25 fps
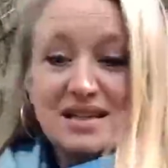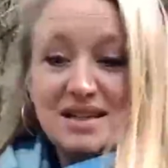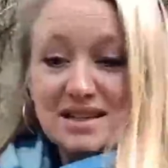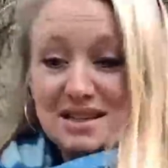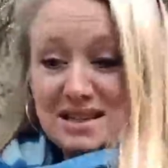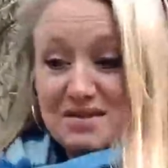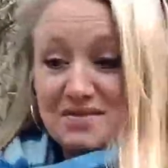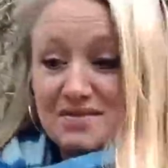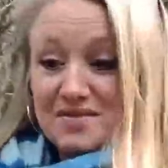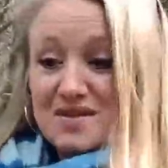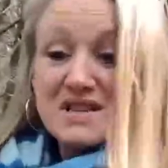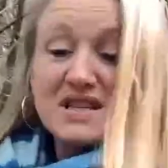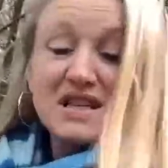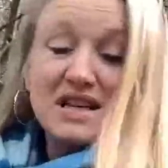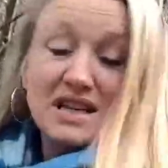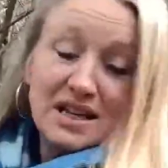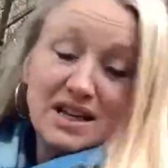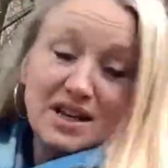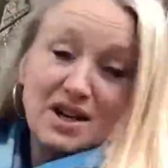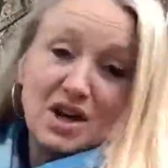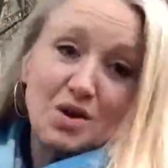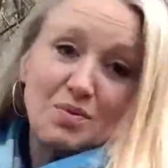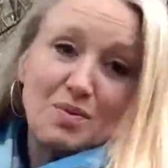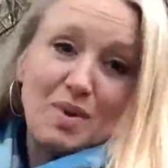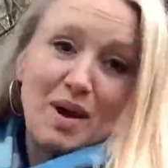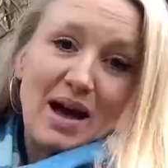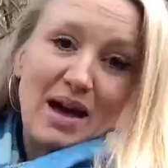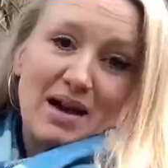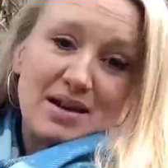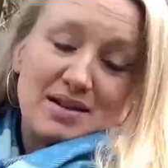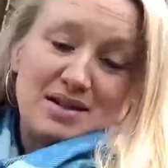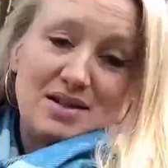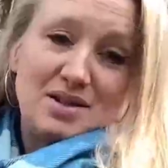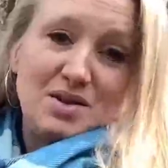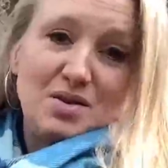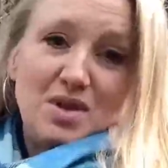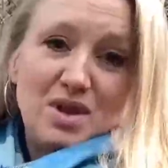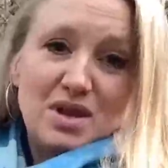did physically go back
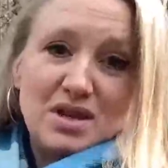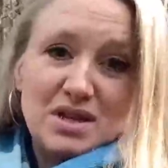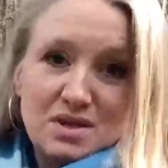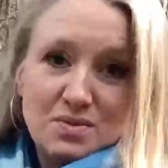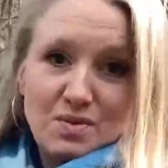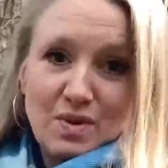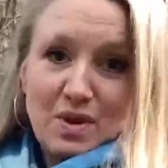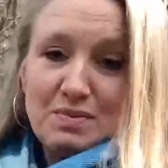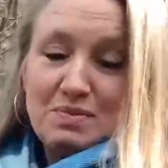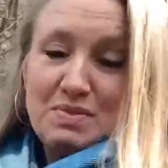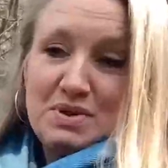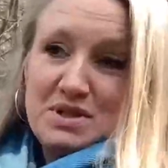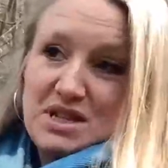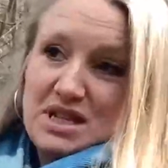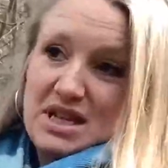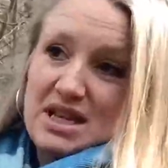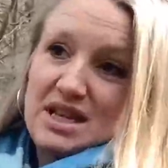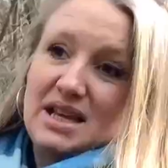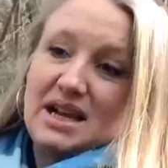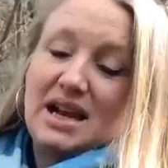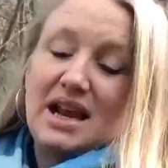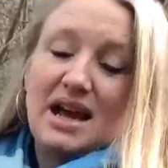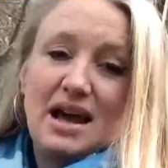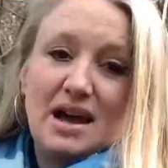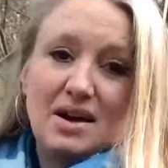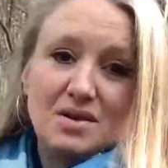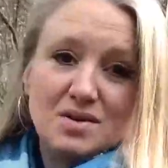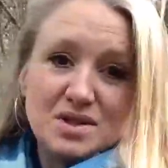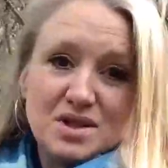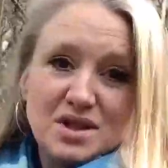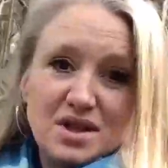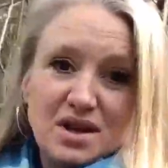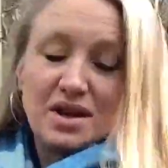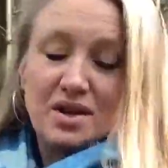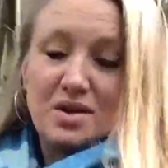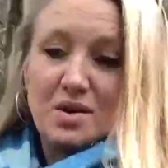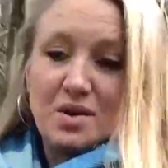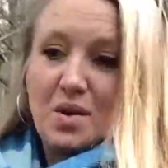to this one particular house that
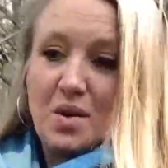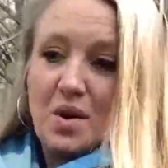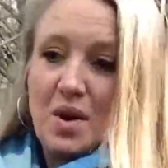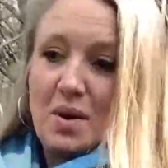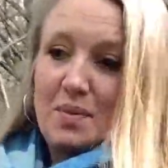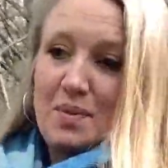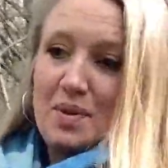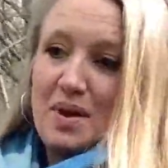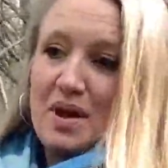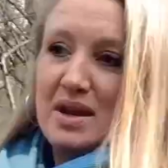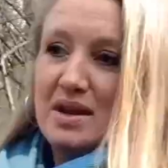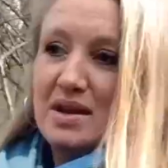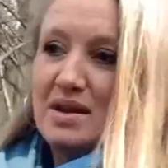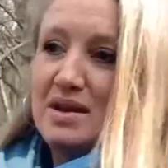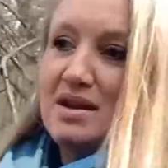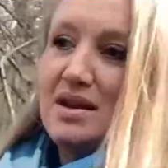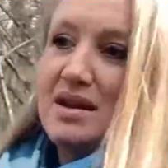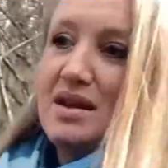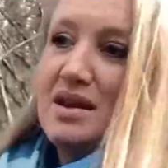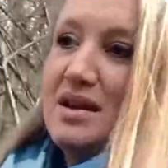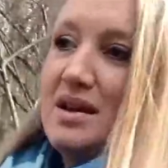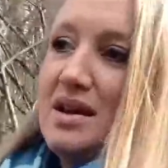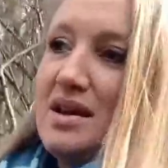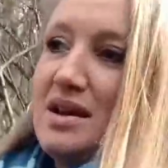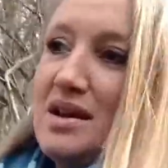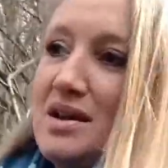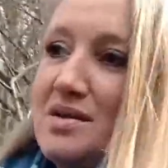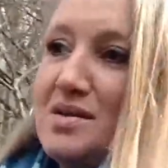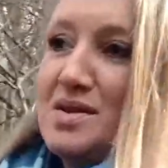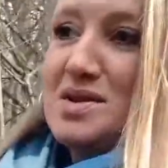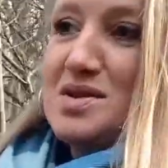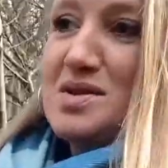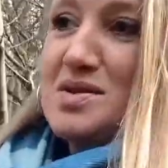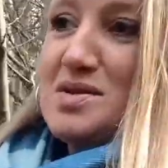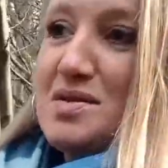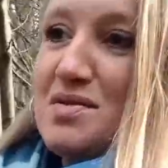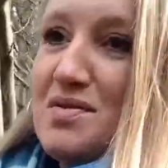I grew up in, which was a